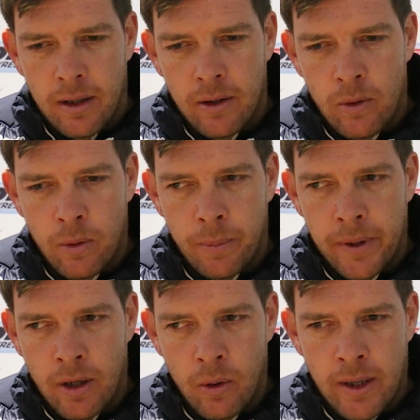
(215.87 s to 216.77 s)
There will
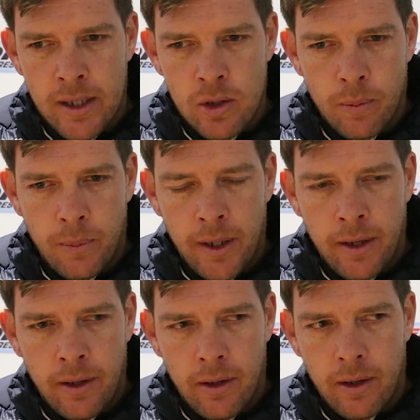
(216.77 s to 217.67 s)
be no let up
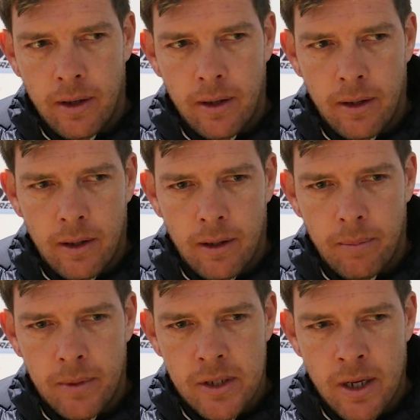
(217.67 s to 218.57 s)
in
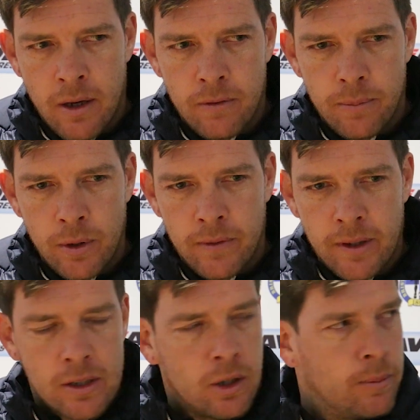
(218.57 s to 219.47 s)
myself moving
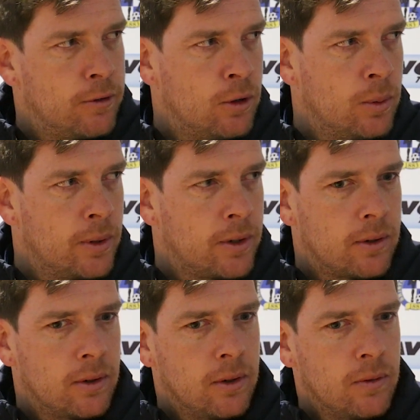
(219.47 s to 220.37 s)
this club forward
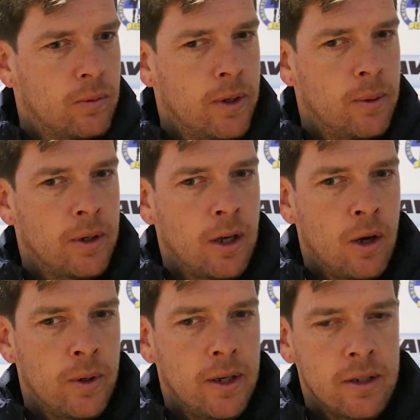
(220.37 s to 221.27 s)
of where we're
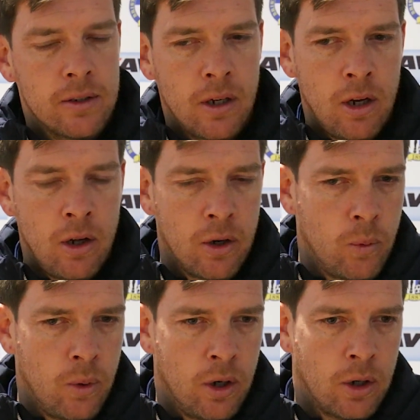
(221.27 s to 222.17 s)
going. There's a lot of
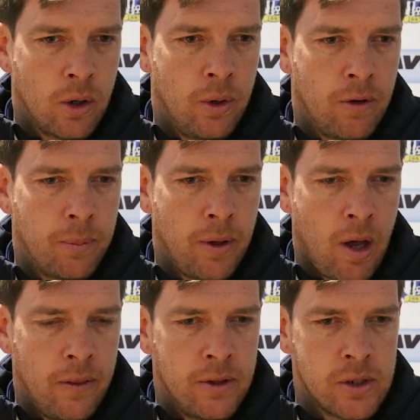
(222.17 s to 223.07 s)
work going off
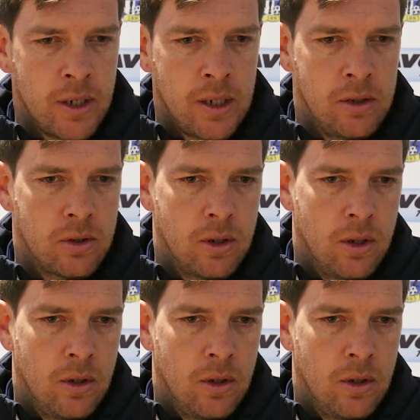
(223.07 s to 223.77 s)
behind the scenes.